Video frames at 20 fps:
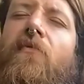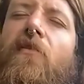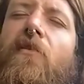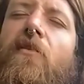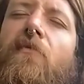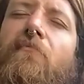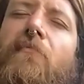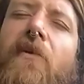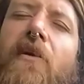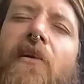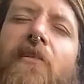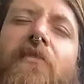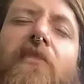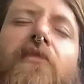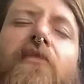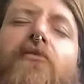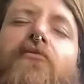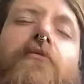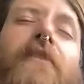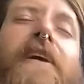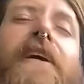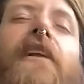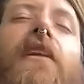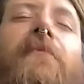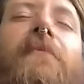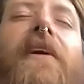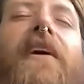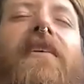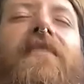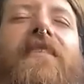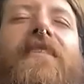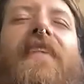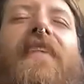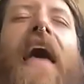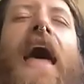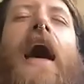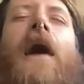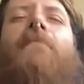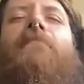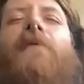because it's real, because it's
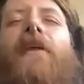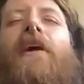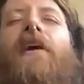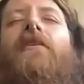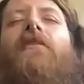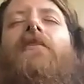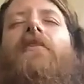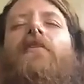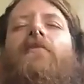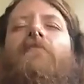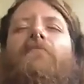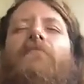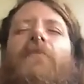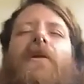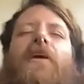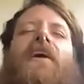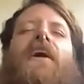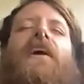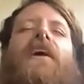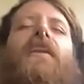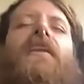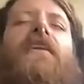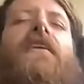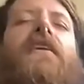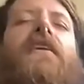happening. But again,